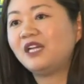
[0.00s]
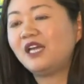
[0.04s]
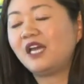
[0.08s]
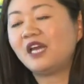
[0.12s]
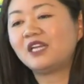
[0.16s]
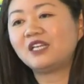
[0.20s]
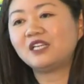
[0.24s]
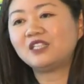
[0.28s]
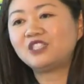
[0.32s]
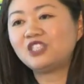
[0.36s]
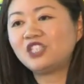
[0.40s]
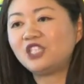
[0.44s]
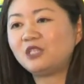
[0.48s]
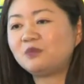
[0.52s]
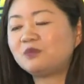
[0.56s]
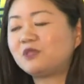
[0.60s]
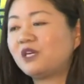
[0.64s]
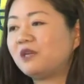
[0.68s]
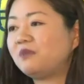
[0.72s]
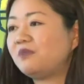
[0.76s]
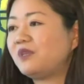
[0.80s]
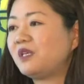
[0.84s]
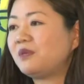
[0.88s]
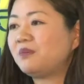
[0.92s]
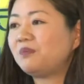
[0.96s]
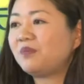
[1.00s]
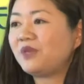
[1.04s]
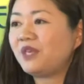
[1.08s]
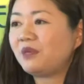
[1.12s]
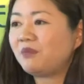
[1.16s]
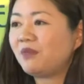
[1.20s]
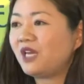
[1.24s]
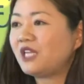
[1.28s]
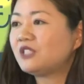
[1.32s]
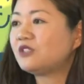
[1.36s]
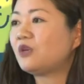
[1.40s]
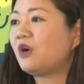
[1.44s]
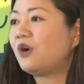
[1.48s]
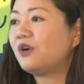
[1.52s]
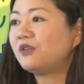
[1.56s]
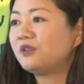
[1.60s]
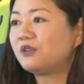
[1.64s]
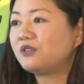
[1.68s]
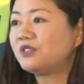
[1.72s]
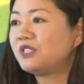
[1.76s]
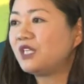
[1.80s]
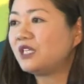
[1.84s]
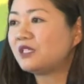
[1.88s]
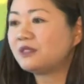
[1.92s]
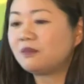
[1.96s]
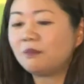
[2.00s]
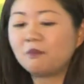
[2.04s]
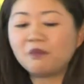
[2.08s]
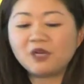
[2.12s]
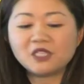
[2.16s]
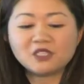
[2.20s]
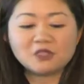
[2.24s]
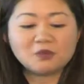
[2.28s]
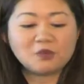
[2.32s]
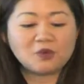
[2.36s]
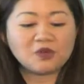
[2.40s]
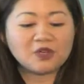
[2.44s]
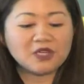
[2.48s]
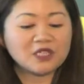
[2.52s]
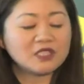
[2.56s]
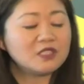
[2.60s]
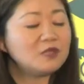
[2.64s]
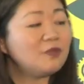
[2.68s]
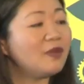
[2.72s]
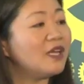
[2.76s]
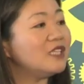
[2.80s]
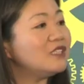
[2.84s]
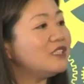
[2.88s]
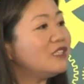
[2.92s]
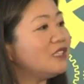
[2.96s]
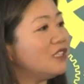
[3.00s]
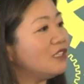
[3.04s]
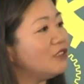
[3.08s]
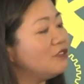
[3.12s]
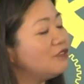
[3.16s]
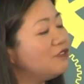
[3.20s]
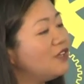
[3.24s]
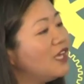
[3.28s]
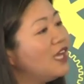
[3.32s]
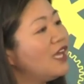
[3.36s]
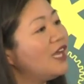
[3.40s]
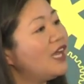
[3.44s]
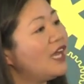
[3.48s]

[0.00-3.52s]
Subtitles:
and a cheap renminbi makes all those things much more expensive.